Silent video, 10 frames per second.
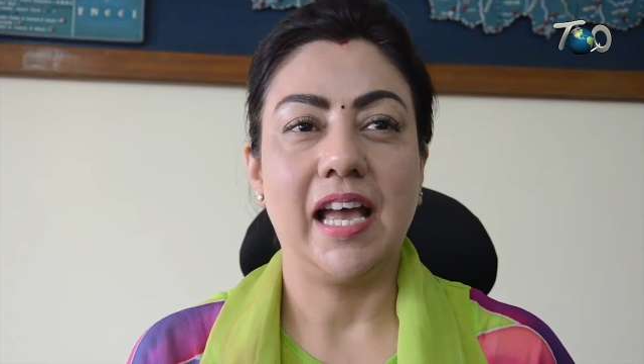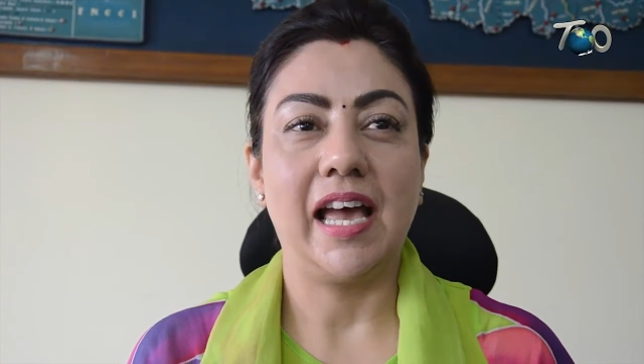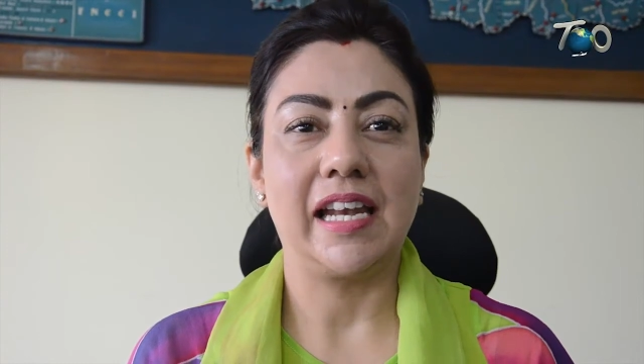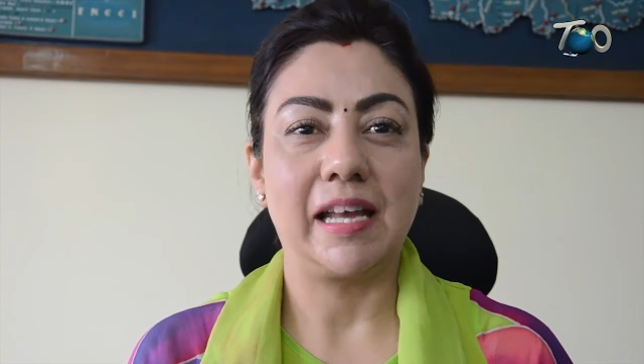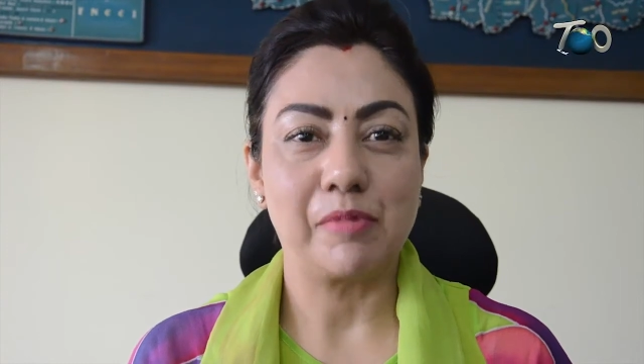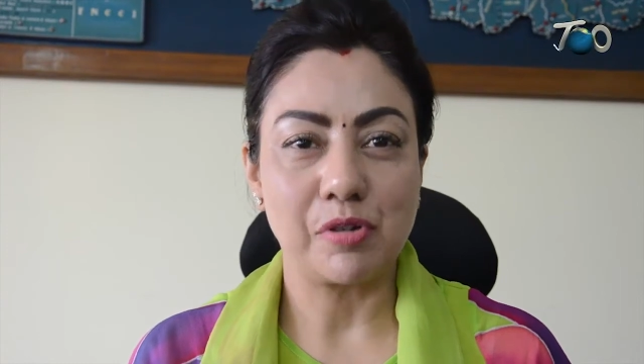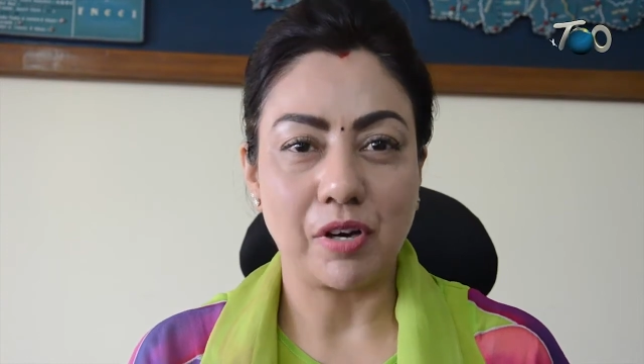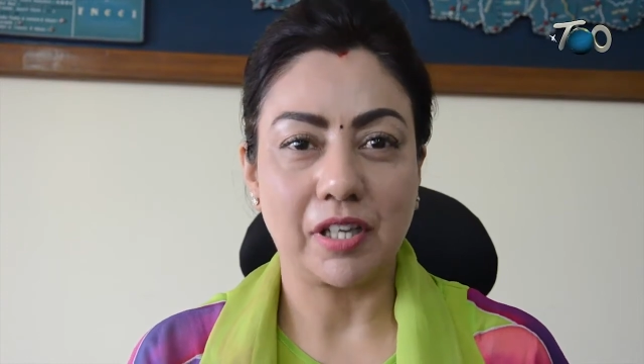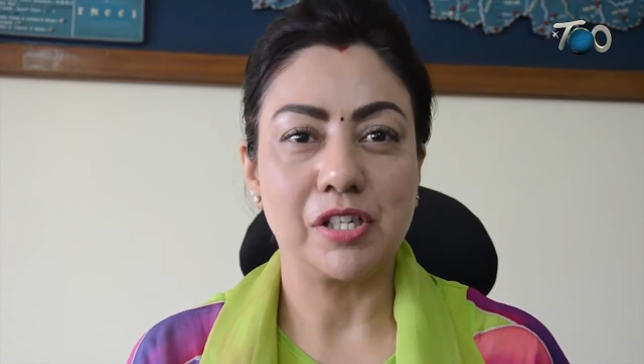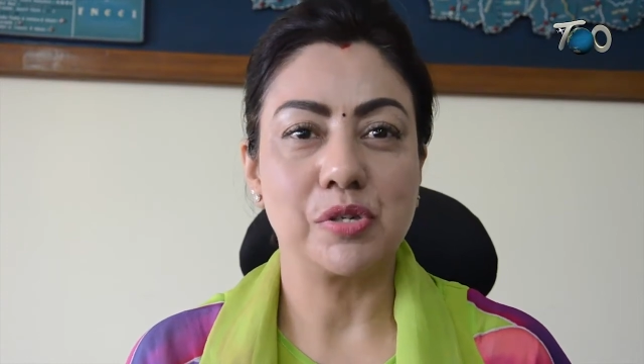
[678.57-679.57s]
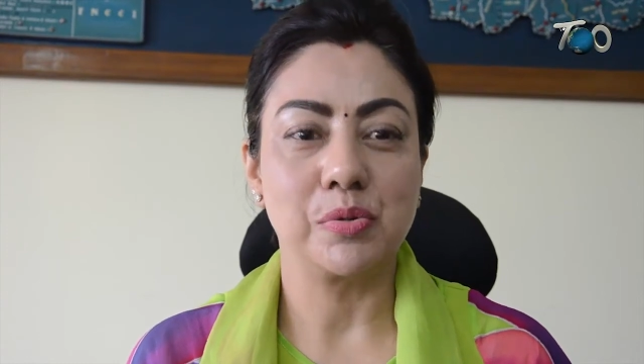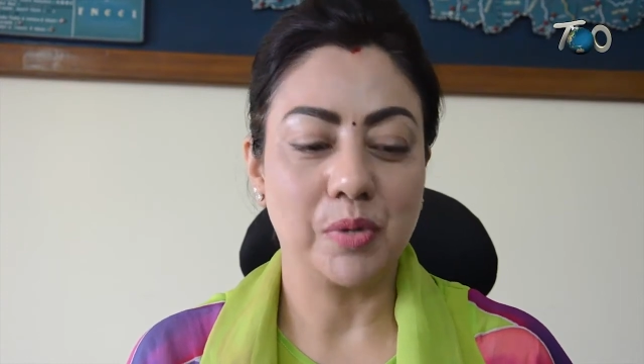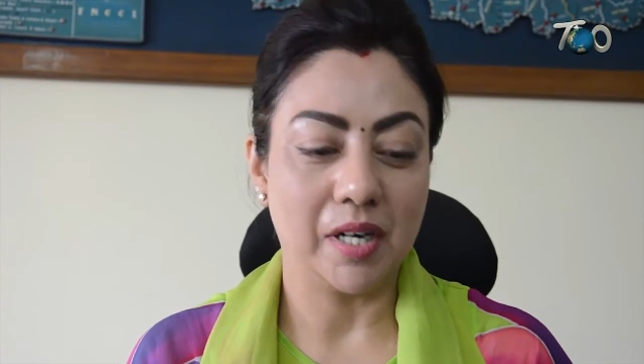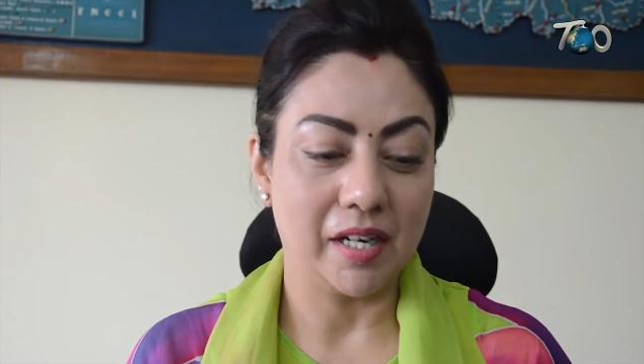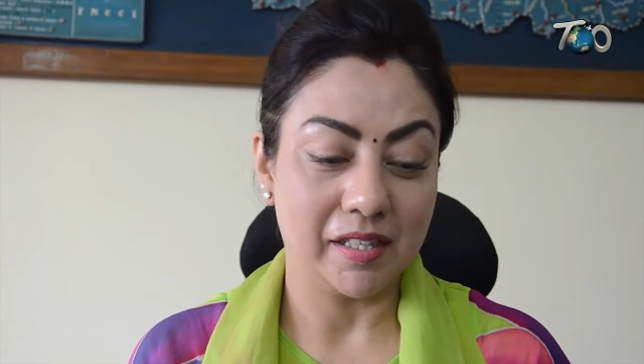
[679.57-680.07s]
and I'm talking
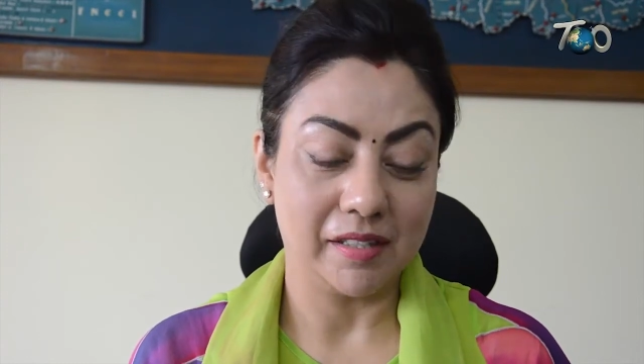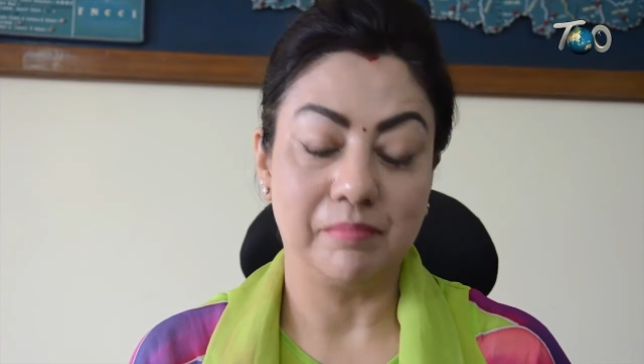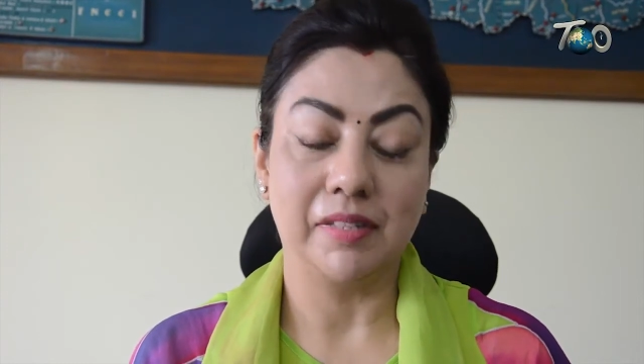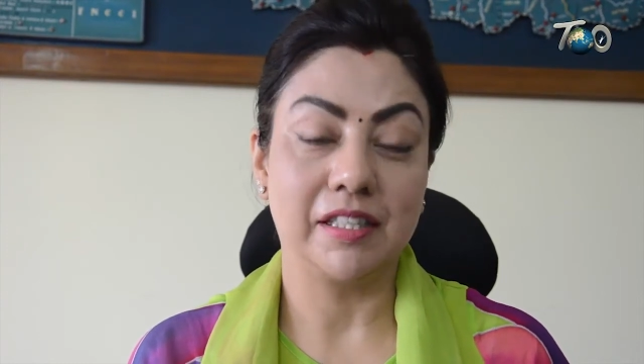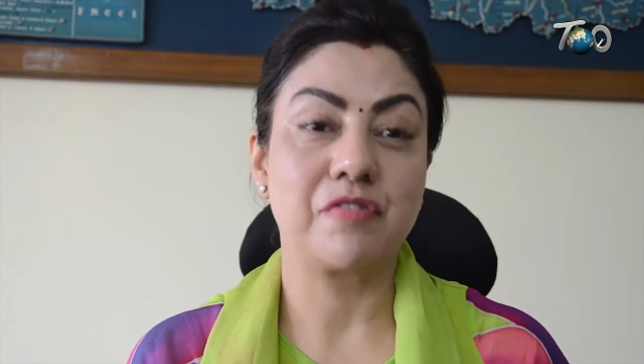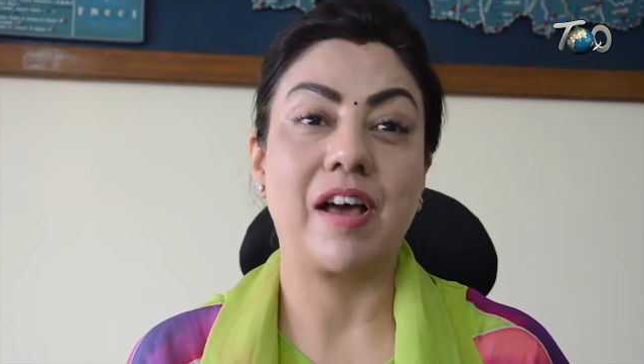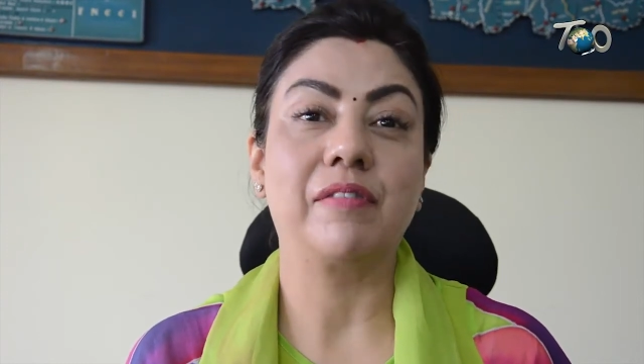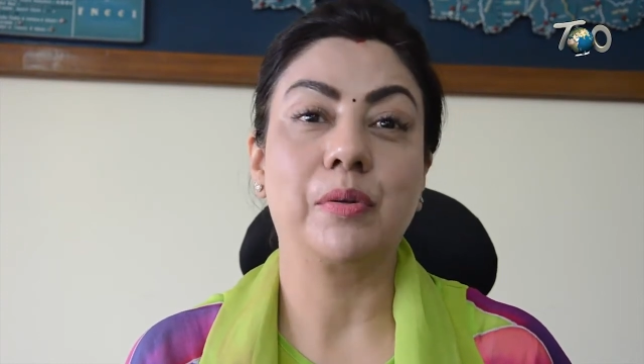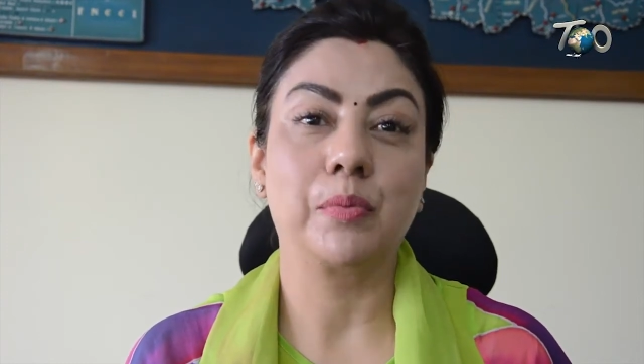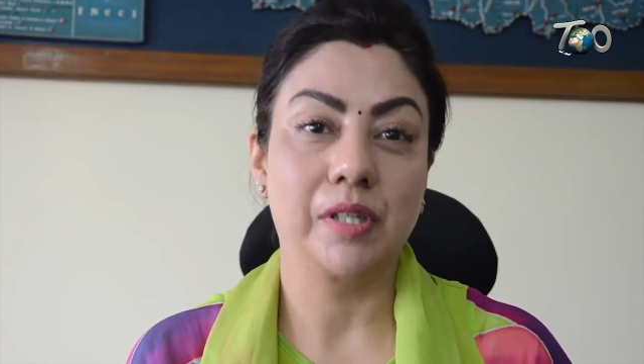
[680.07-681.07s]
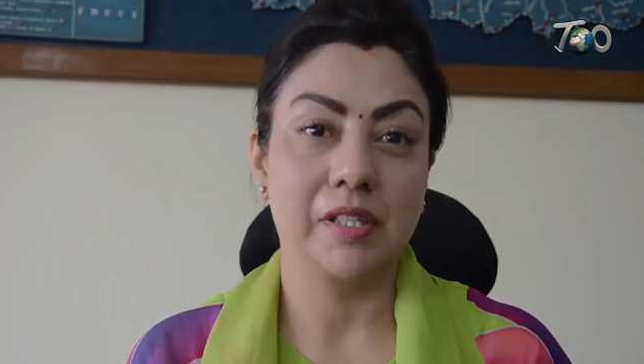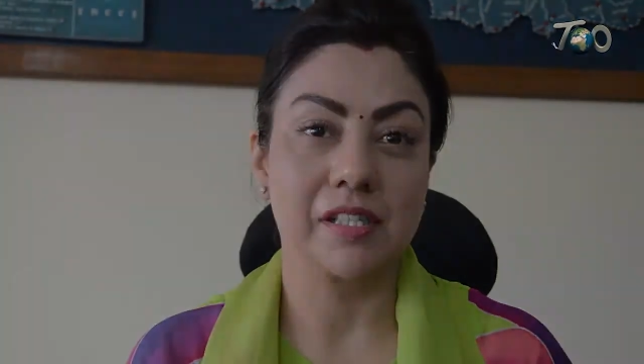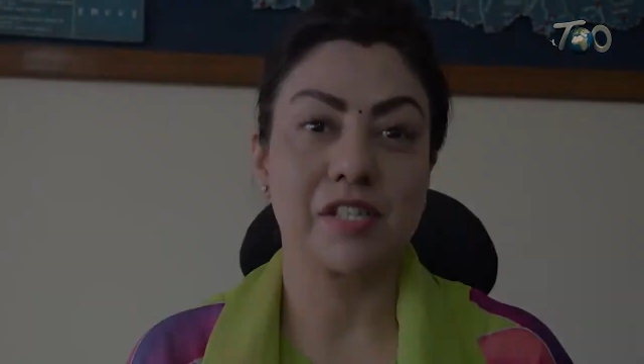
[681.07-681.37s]
to the travel world